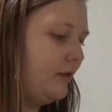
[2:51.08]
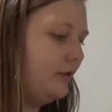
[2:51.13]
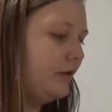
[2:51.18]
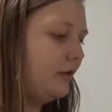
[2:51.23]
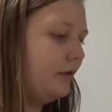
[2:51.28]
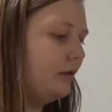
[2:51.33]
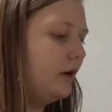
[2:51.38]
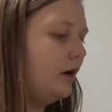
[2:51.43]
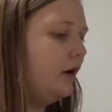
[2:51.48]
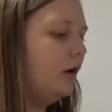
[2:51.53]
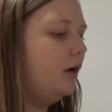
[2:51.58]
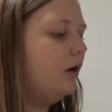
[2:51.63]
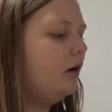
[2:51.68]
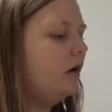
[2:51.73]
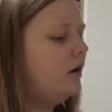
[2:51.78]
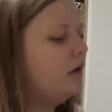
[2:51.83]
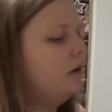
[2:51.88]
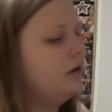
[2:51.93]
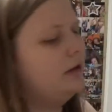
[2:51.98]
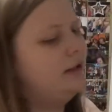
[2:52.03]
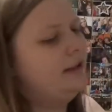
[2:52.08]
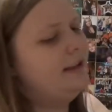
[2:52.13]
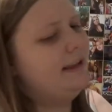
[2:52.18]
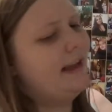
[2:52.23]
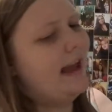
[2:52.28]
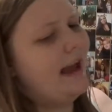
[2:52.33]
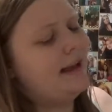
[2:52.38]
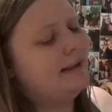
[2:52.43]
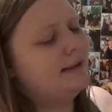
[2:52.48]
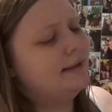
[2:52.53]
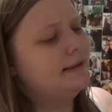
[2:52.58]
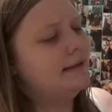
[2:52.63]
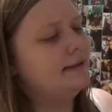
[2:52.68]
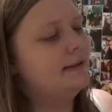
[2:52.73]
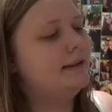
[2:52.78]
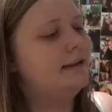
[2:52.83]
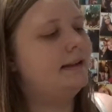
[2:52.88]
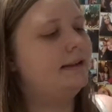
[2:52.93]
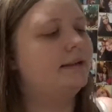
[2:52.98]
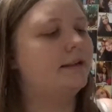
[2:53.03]
also a, oh yes,
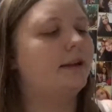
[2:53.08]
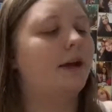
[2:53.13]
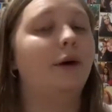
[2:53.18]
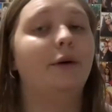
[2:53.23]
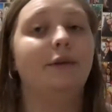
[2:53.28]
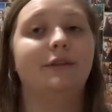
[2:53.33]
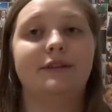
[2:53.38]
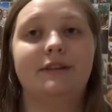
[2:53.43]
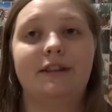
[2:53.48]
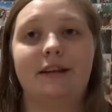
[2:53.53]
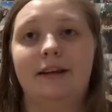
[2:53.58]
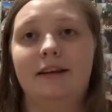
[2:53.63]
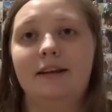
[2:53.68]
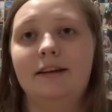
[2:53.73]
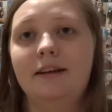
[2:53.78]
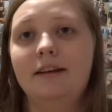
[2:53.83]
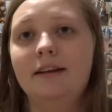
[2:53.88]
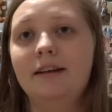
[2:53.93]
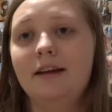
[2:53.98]
there's a coaster.